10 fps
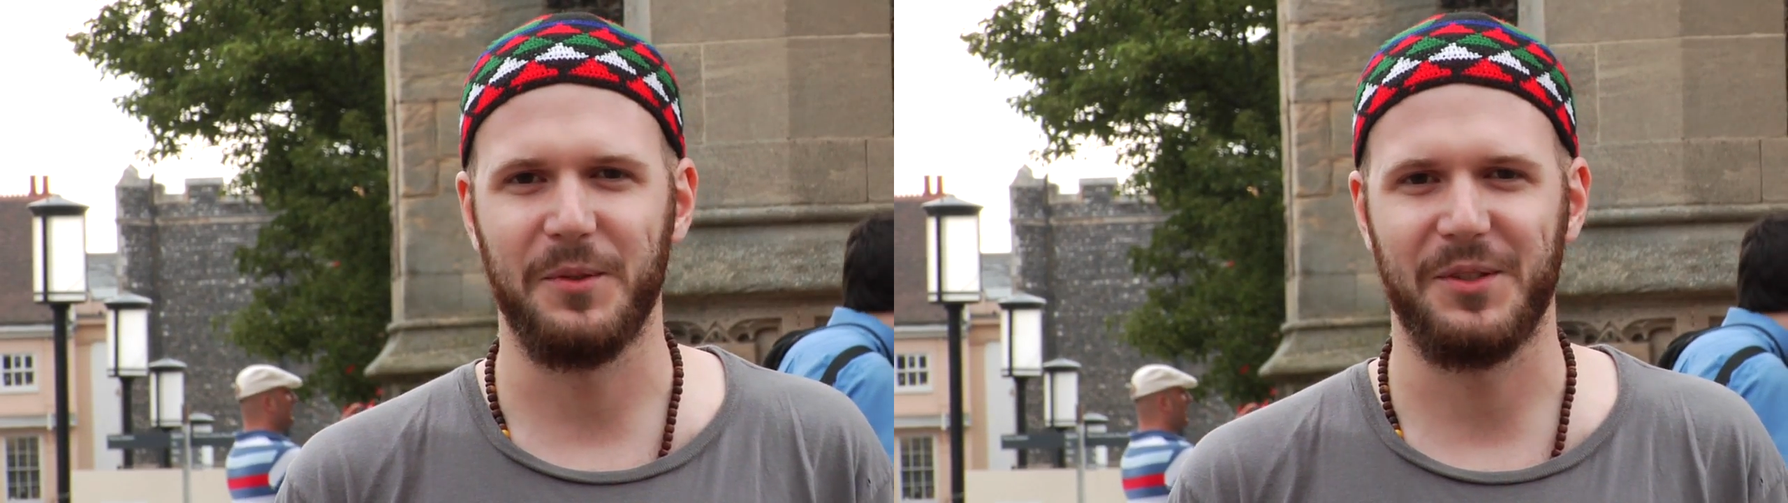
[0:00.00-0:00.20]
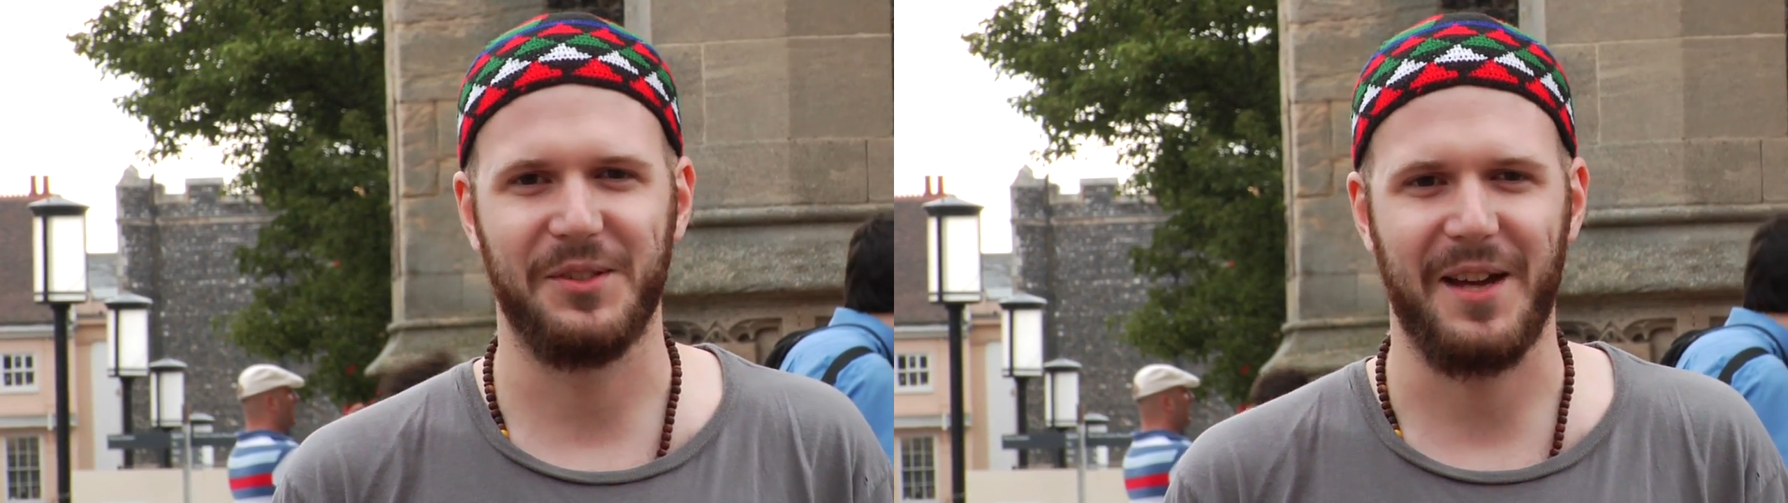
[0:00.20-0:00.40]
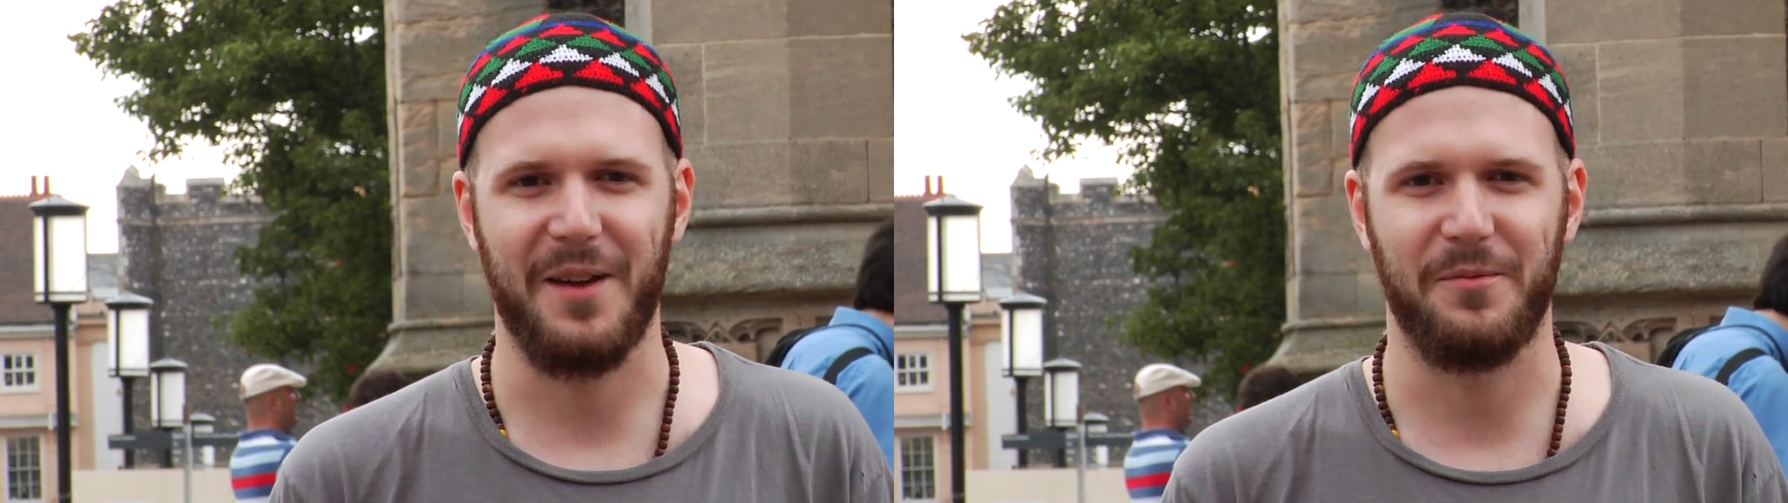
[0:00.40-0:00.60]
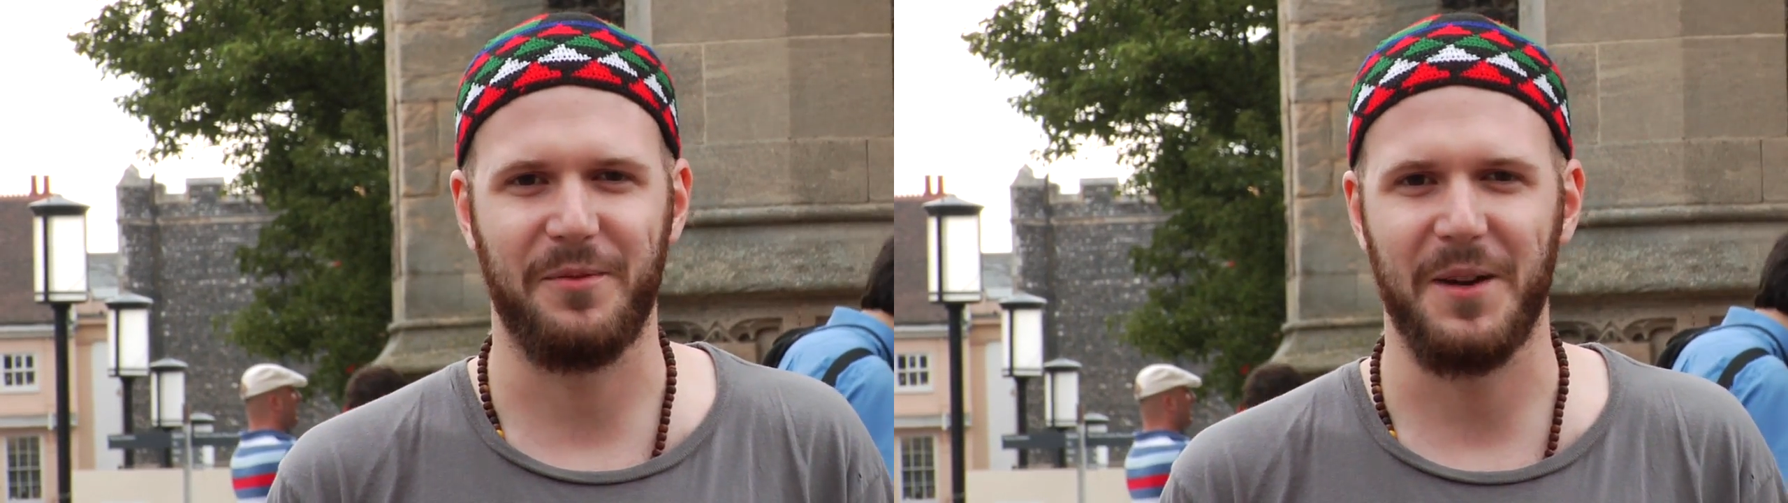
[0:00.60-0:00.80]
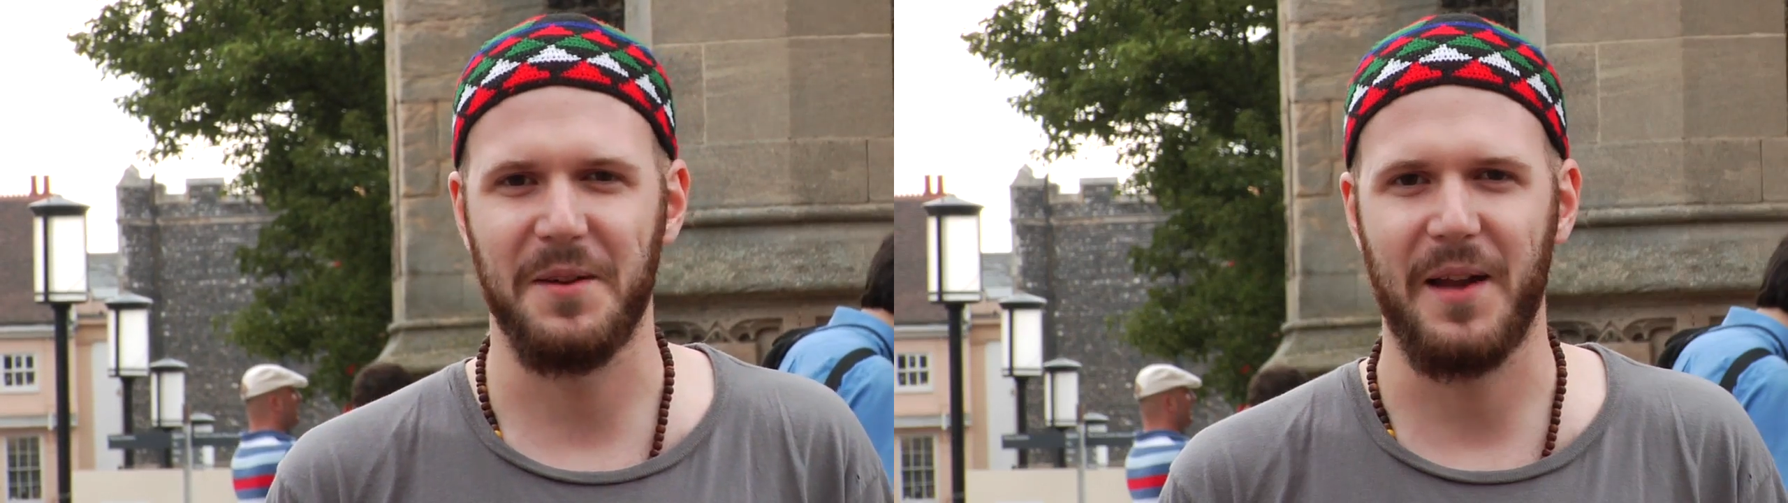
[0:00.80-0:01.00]
was just to have
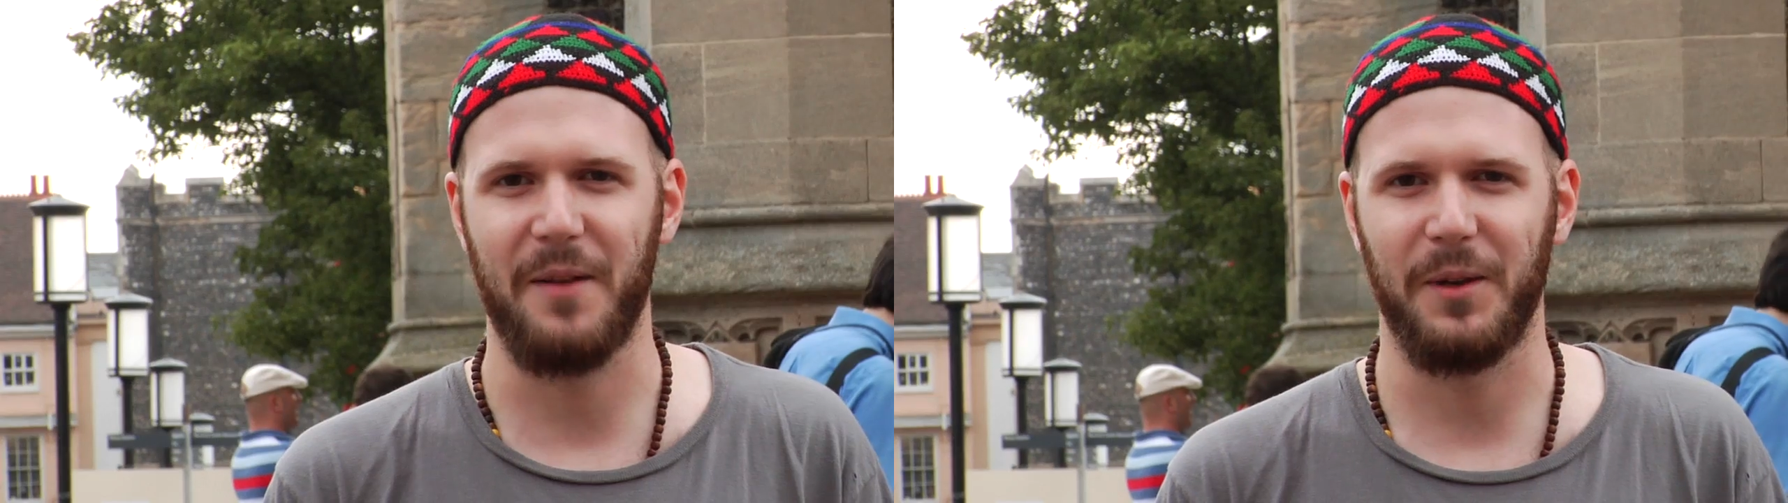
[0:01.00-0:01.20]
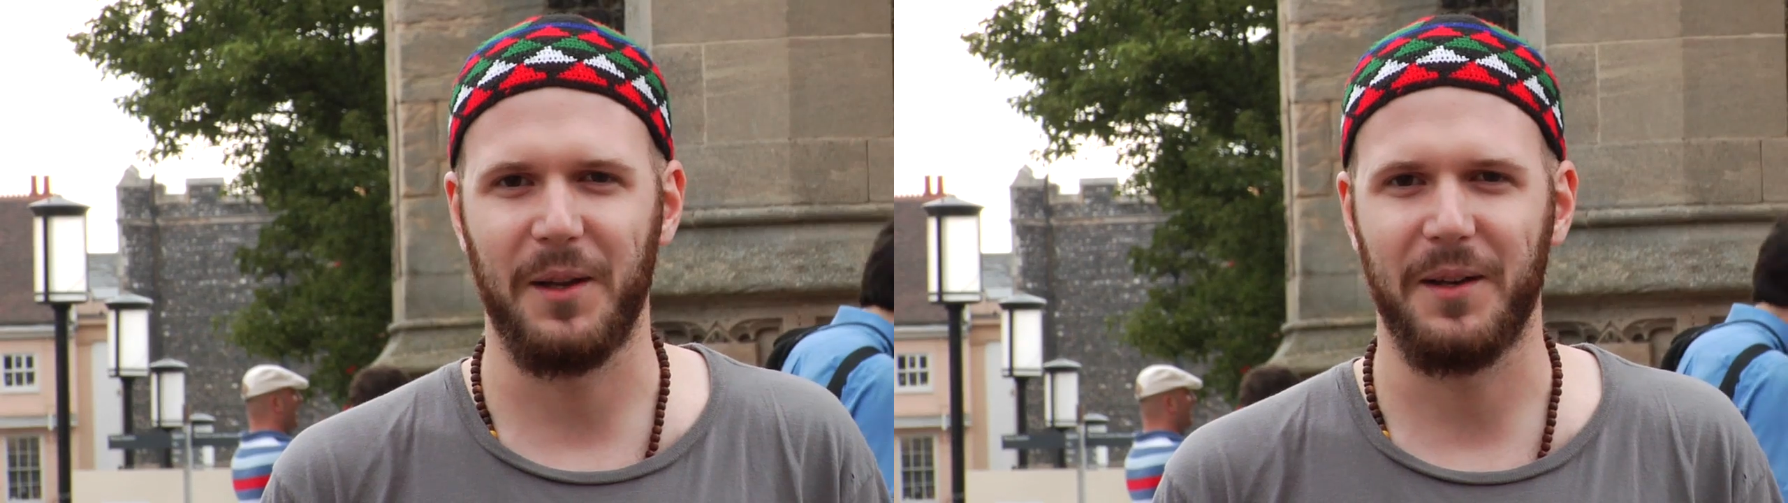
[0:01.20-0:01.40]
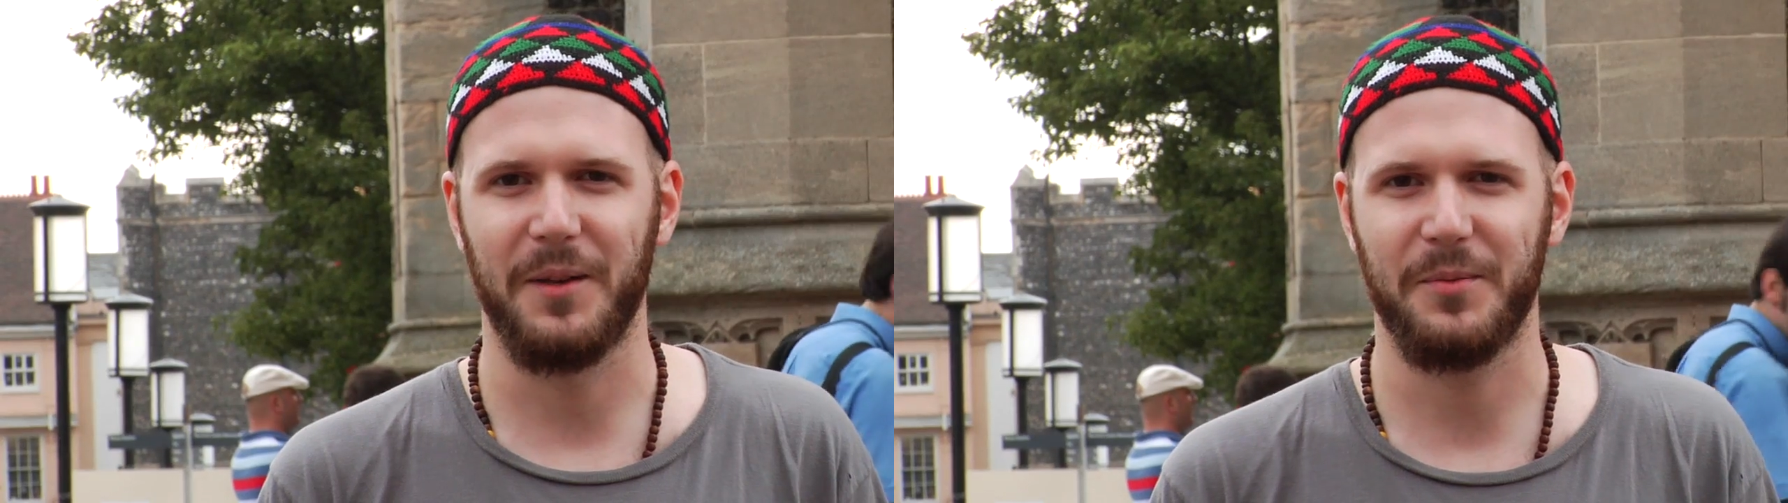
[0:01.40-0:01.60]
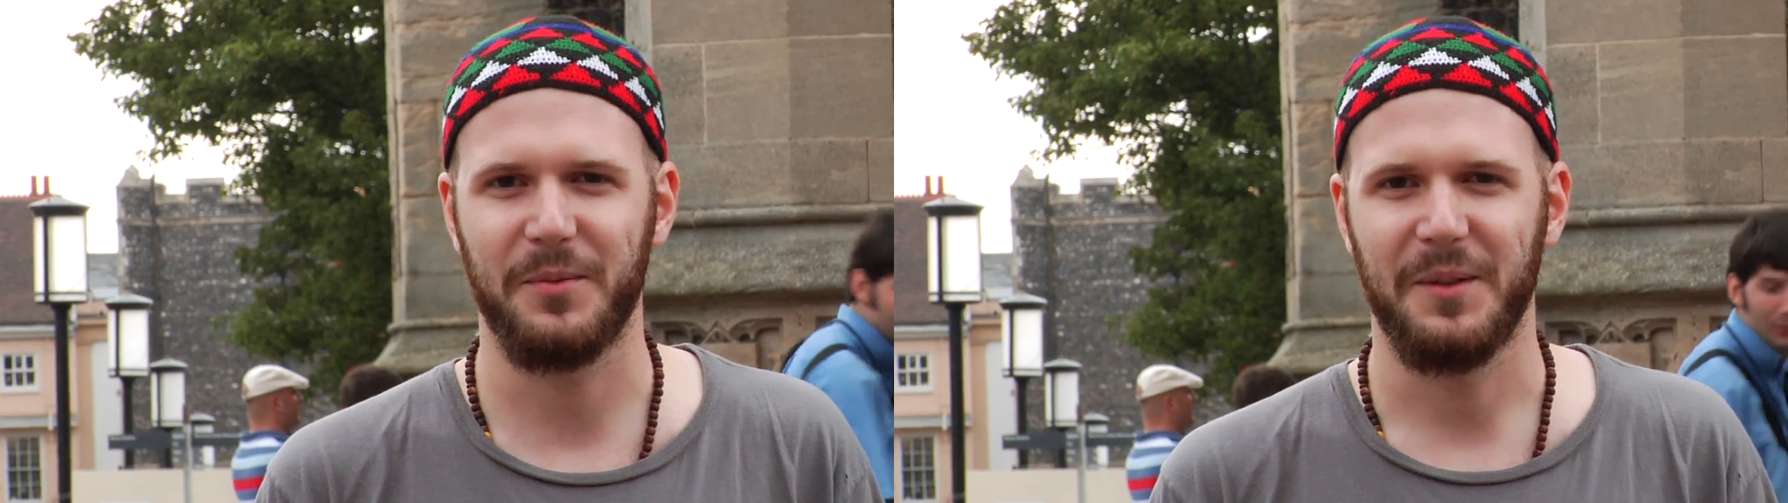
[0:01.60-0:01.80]
fun and have a laugh.